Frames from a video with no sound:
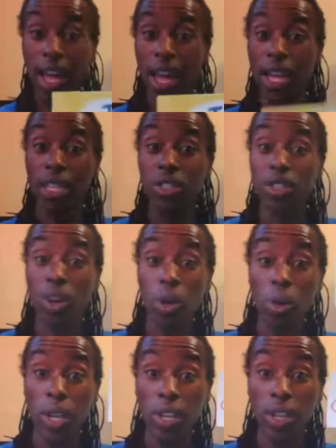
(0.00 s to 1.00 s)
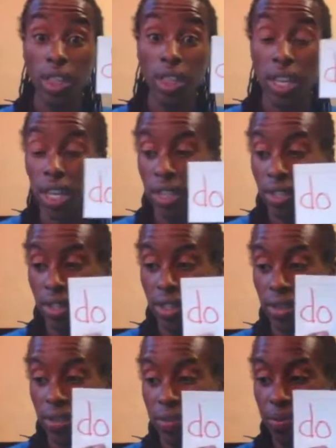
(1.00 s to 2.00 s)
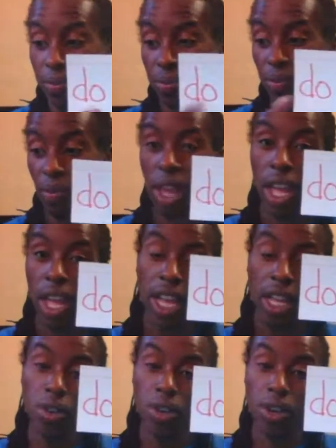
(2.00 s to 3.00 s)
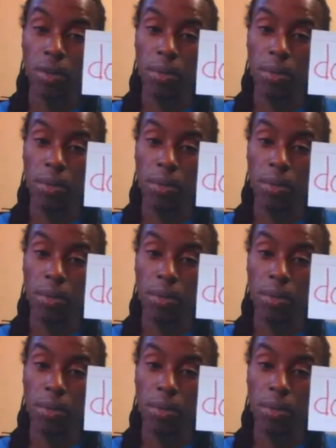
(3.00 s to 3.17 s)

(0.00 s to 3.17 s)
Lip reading: And so we did this. In order to